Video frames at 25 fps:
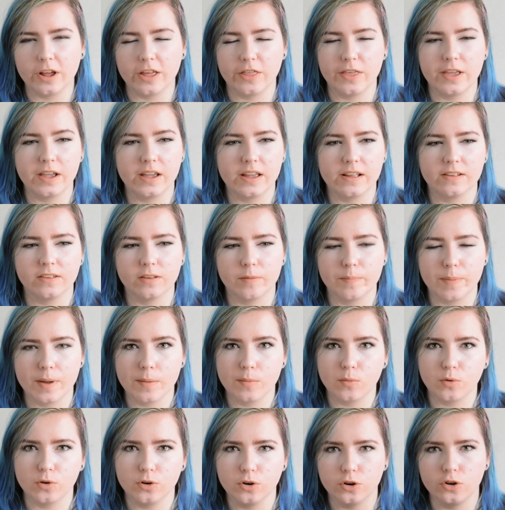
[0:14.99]
I think it's a
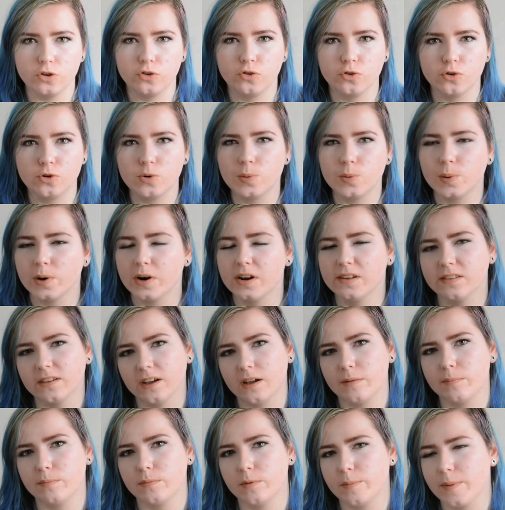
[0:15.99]
bit more neutral, whereas
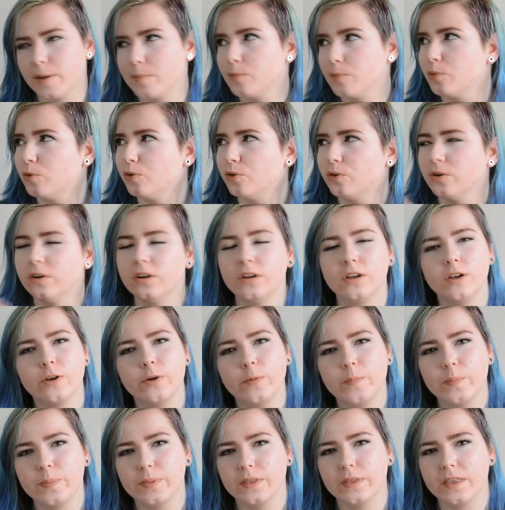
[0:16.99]
I'm a bit more
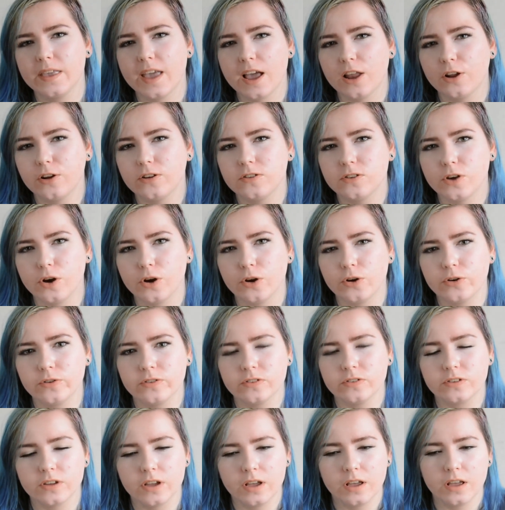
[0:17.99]
yellow
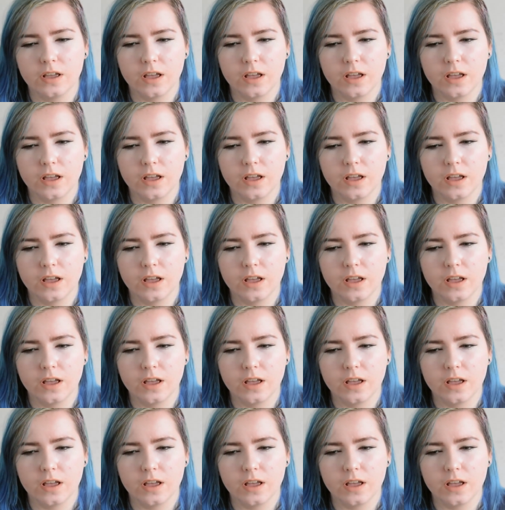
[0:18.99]
toned.